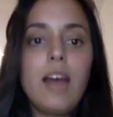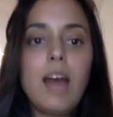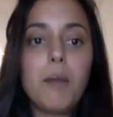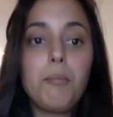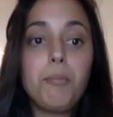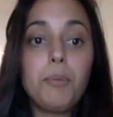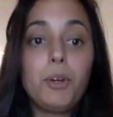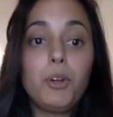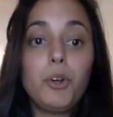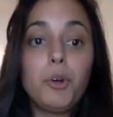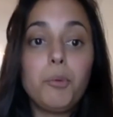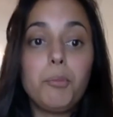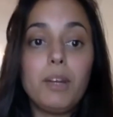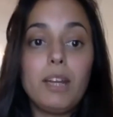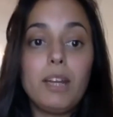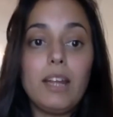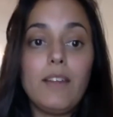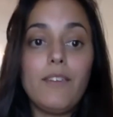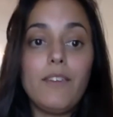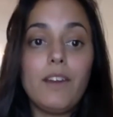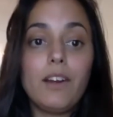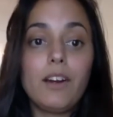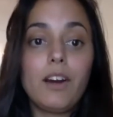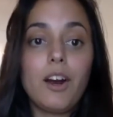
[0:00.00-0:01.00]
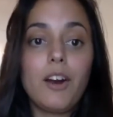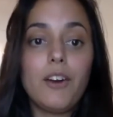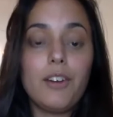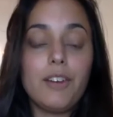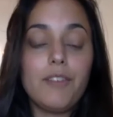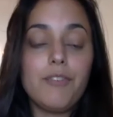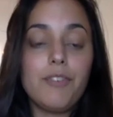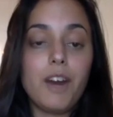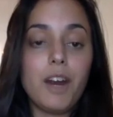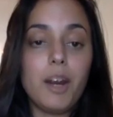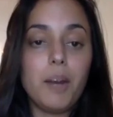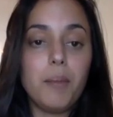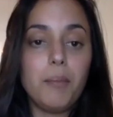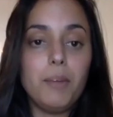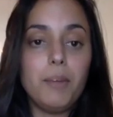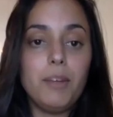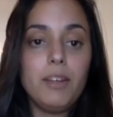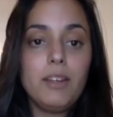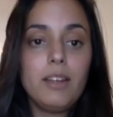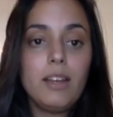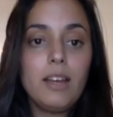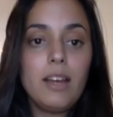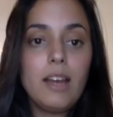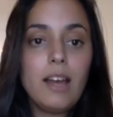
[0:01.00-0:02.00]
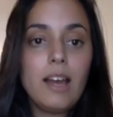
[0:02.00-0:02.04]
and procurement in the current environment.